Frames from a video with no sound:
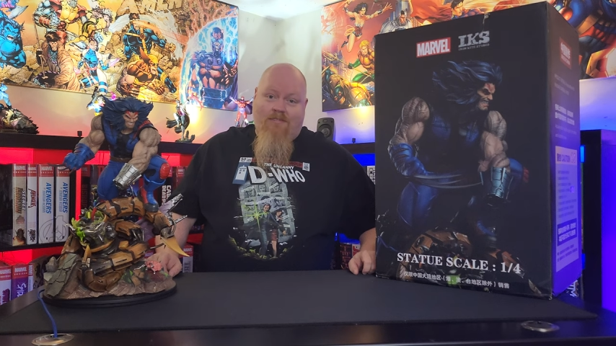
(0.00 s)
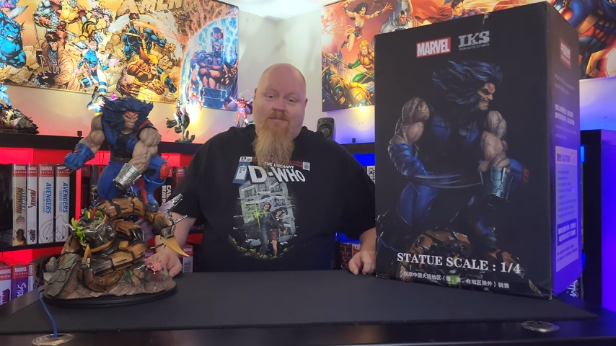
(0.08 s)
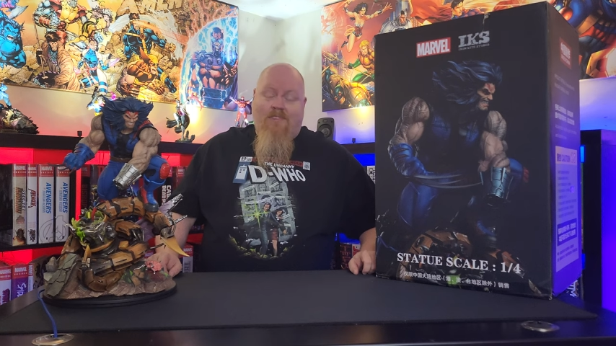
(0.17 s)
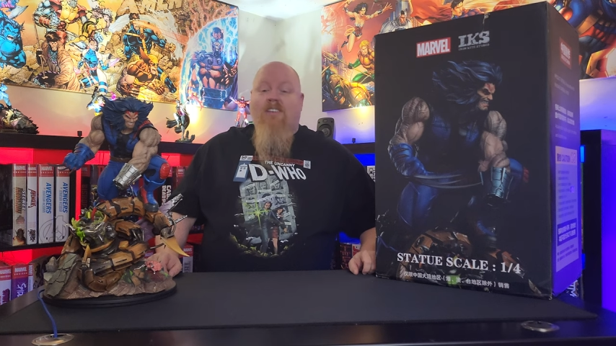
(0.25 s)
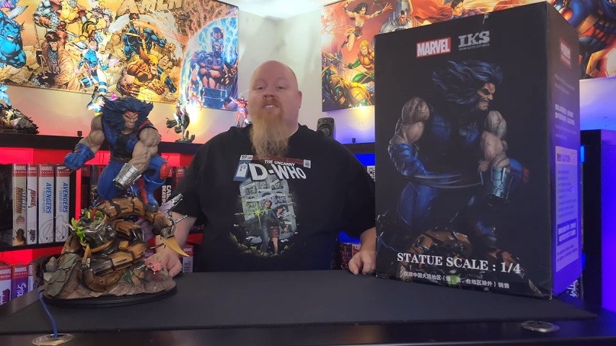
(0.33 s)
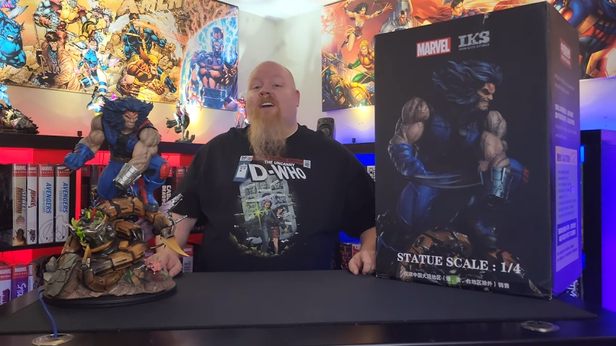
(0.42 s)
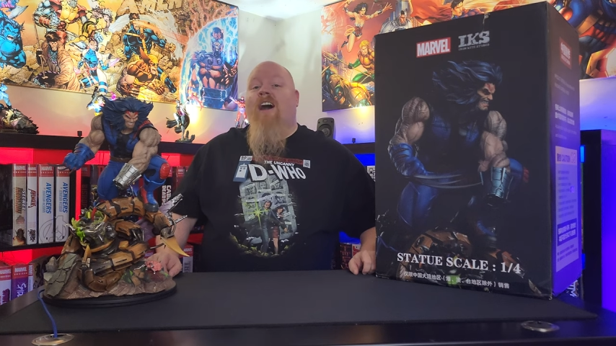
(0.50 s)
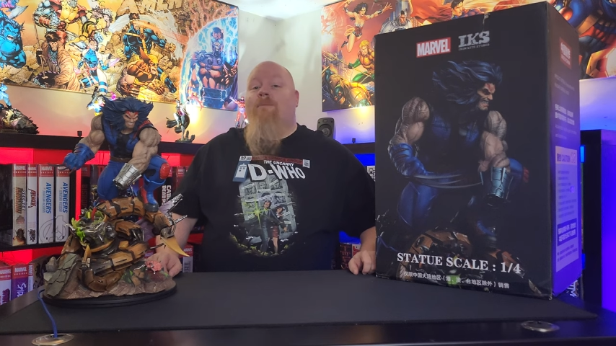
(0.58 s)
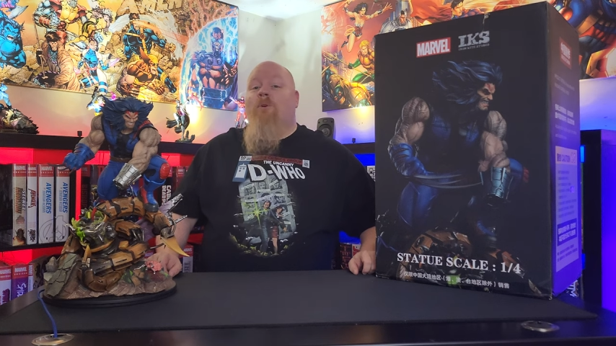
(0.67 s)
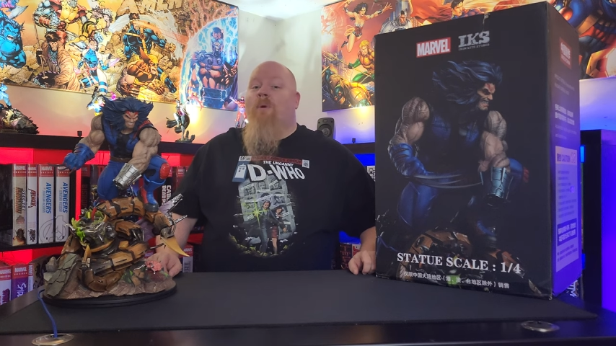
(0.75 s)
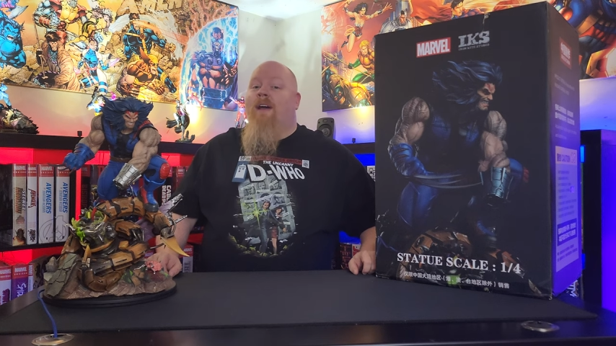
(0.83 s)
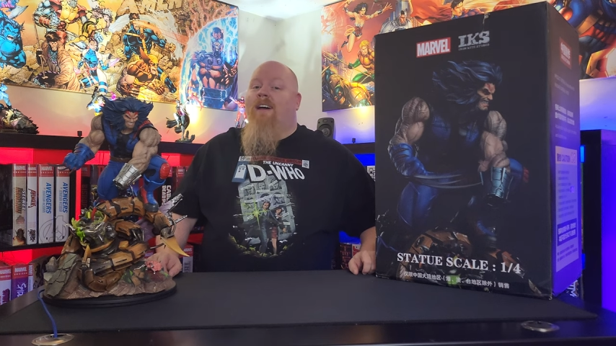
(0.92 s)
This time
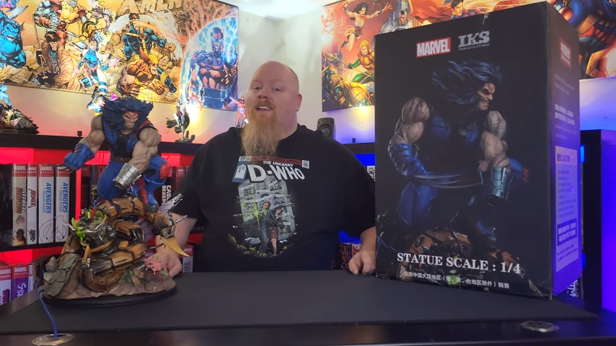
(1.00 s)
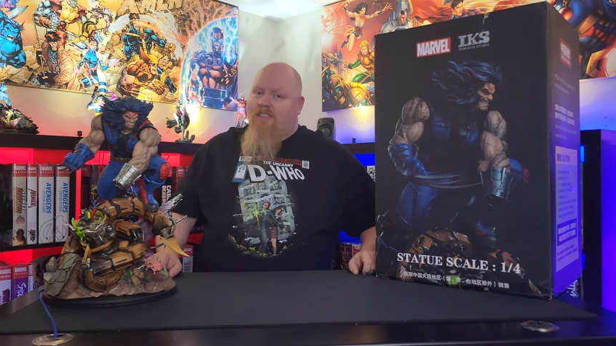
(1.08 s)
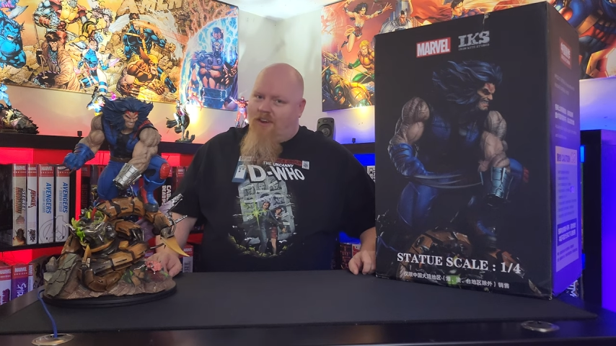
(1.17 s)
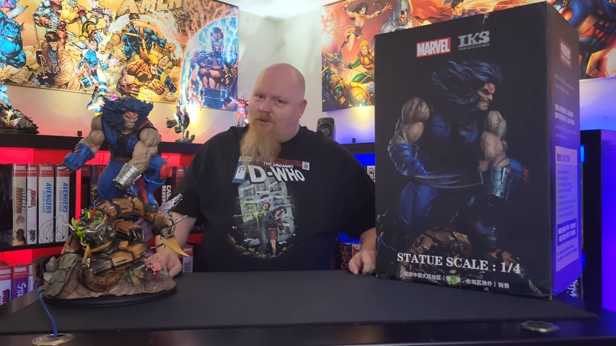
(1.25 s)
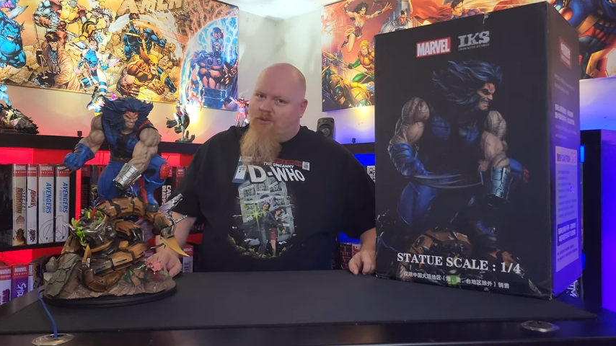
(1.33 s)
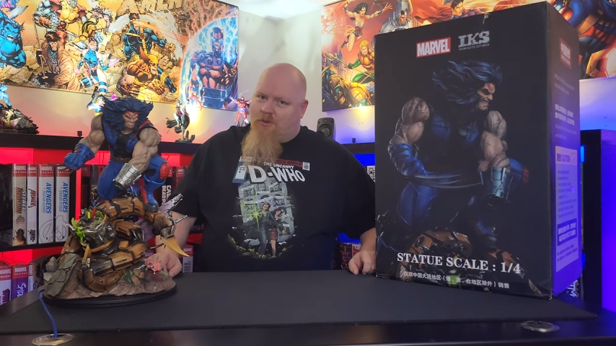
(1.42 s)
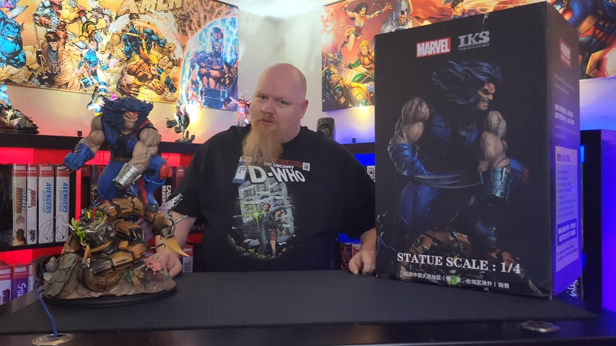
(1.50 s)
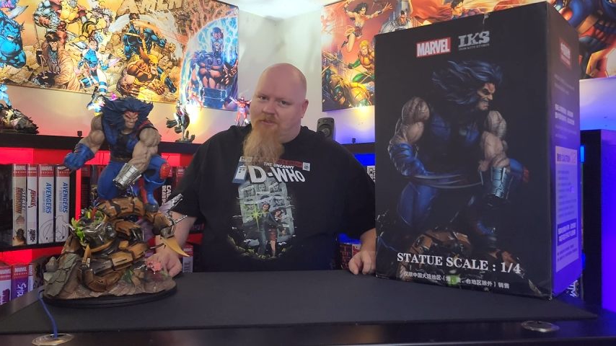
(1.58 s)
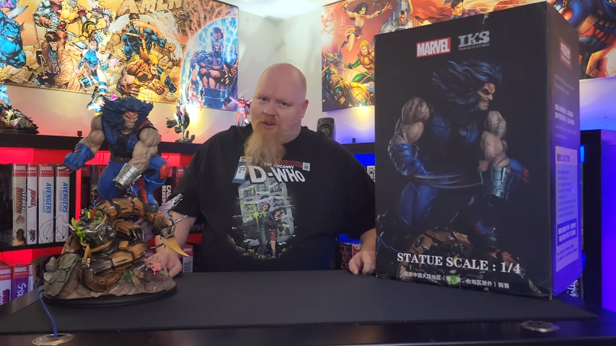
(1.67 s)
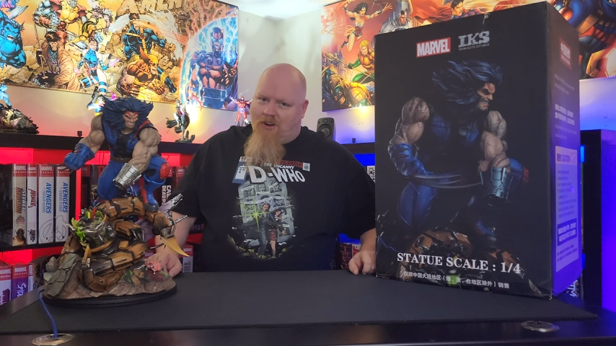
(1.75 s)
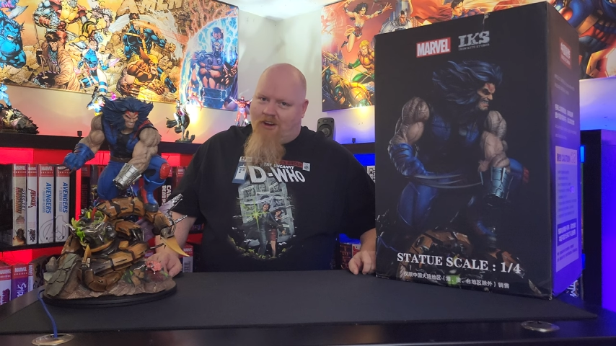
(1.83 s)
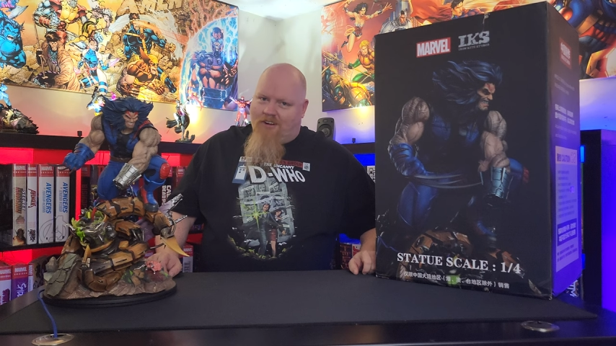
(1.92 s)
it went a little too
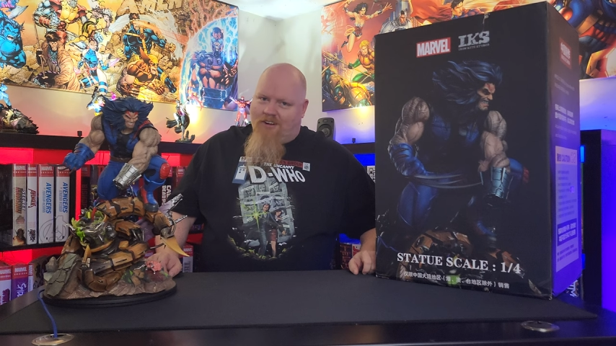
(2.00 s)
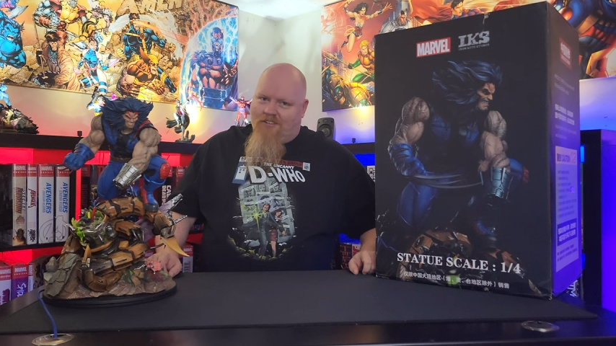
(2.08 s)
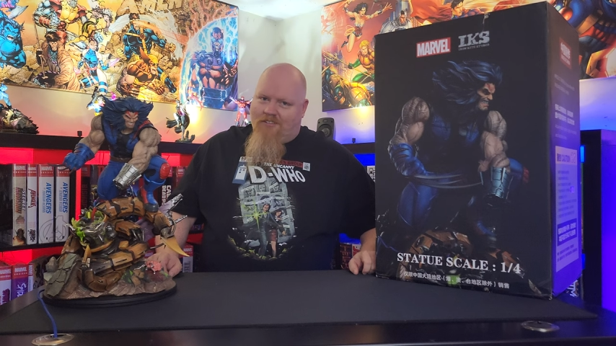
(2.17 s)
far.